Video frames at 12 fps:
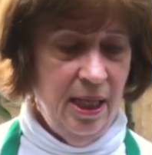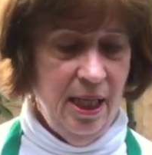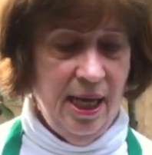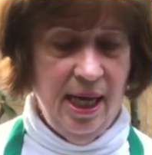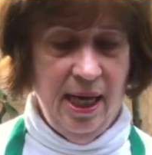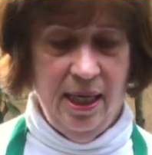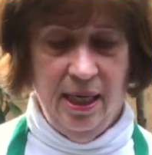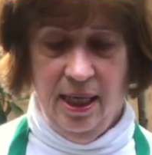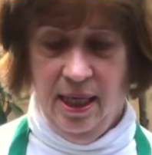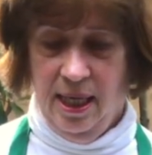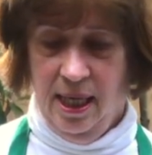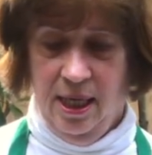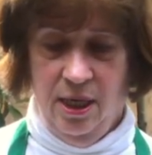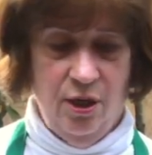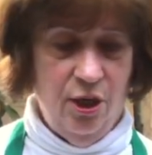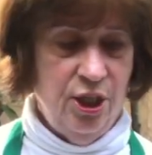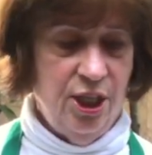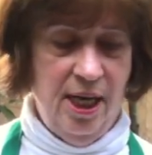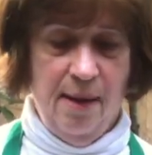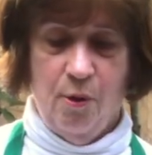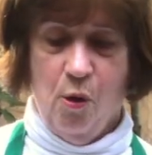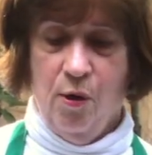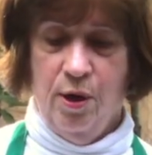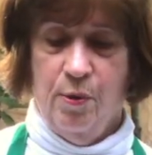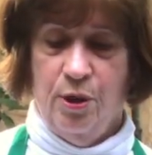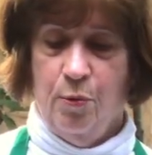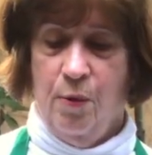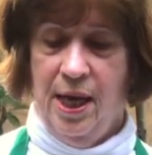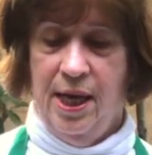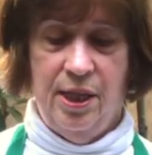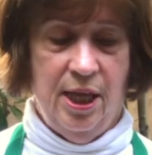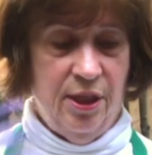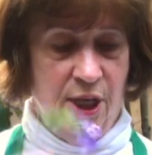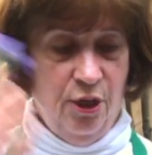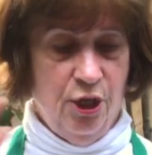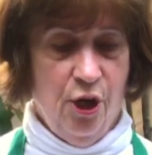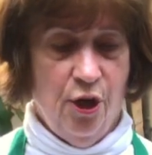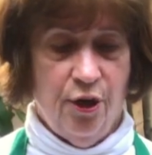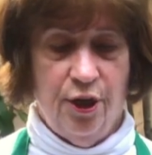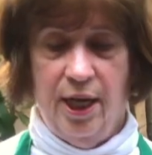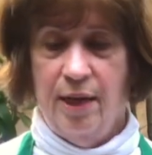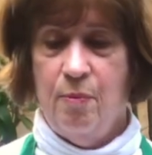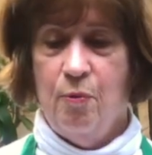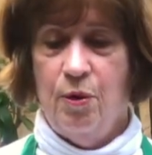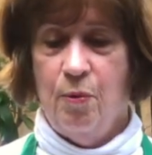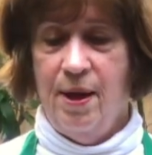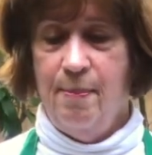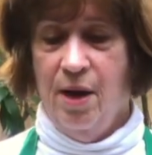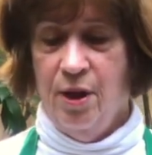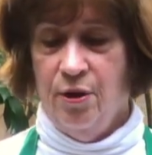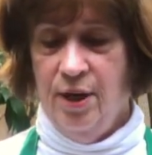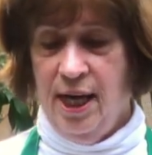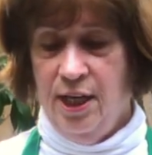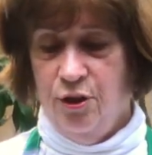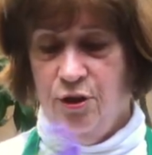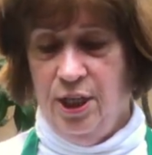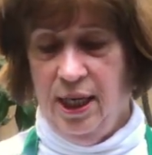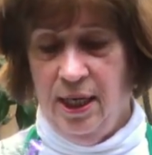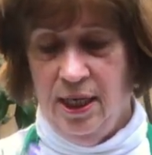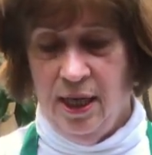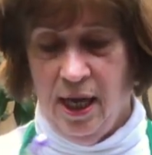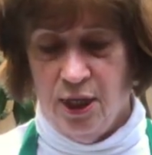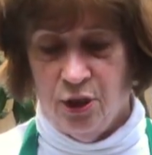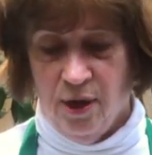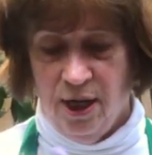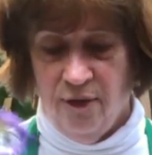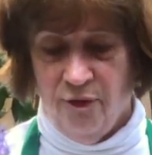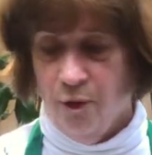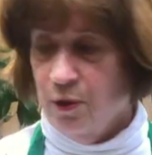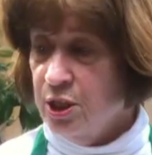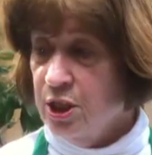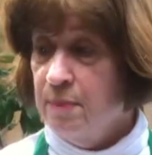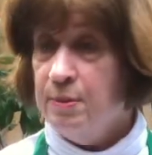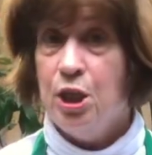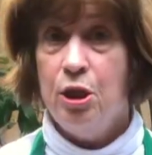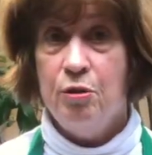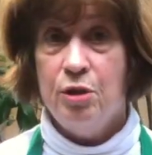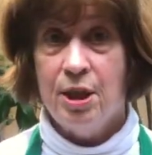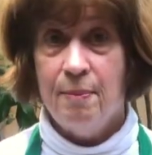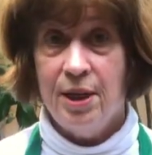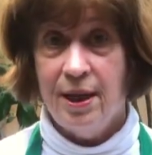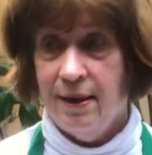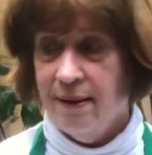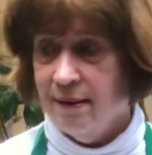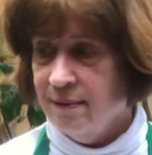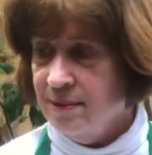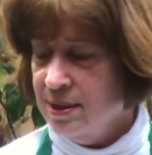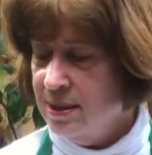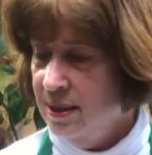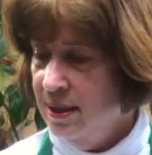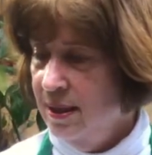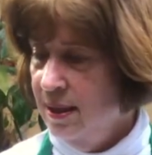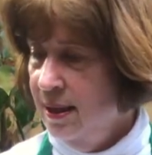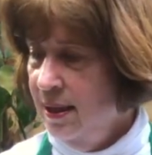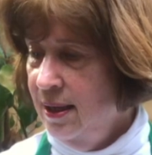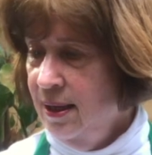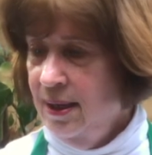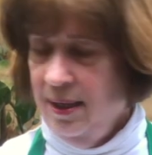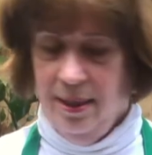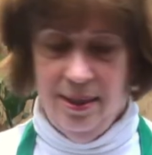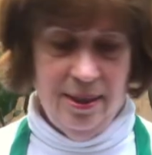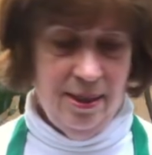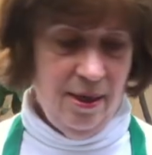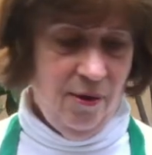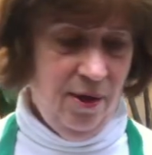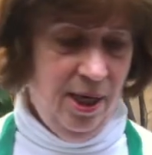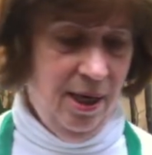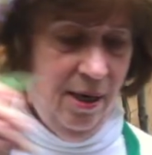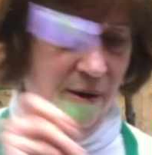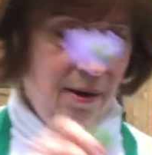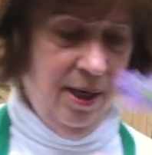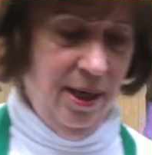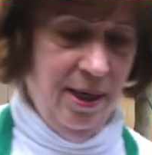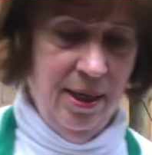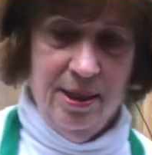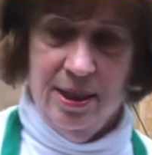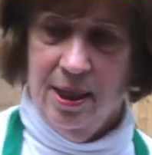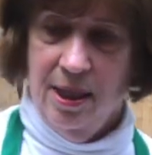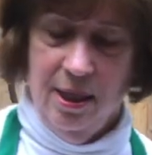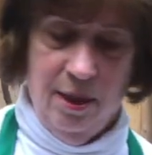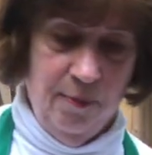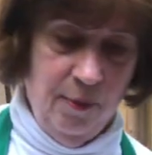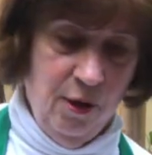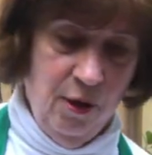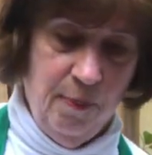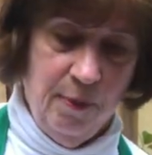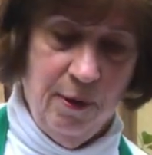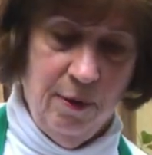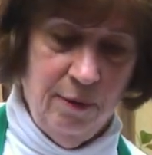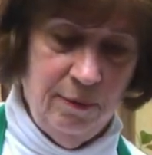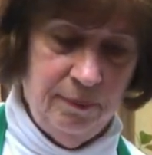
that you see I'm going with the way that they're turning, the way Mother Nature did it, not trying to force them to do something else. So here is the purple,